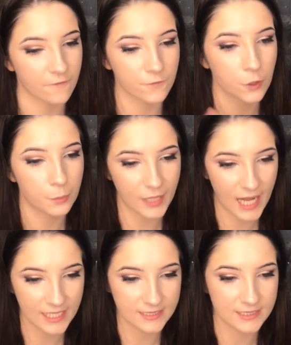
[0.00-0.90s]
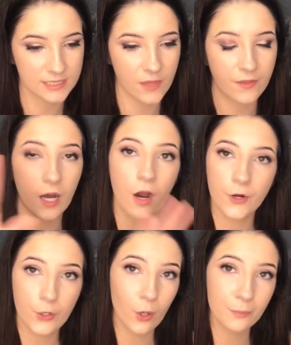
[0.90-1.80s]
a few brands that are
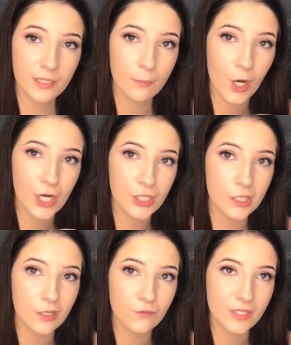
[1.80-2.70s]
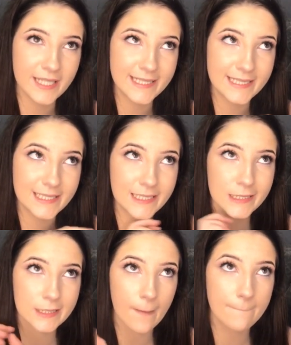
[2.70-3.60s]
not Primark
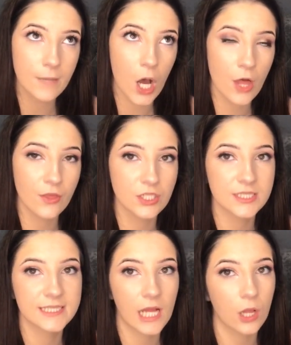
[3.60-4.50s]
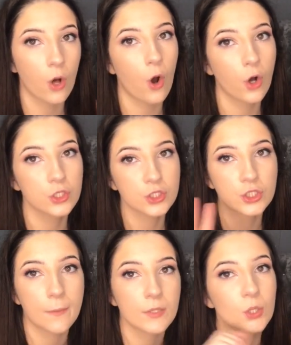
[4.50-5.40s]
related, but they're still
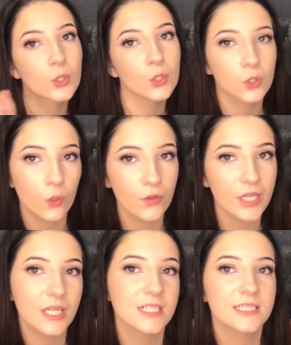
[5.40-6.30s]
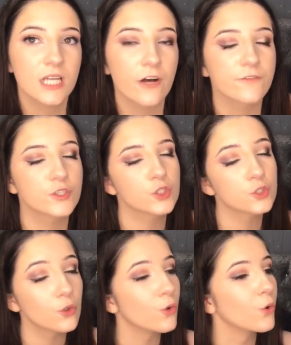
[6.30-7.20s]
autumnal clothing and stuff.
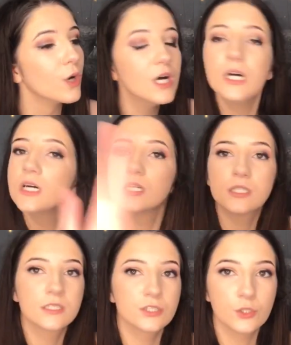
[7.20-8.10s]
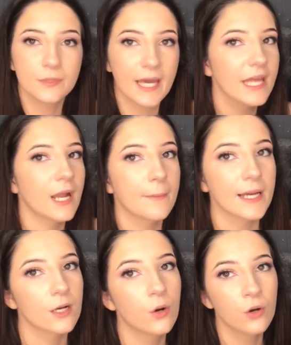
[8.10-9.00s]
So you'll be getting a big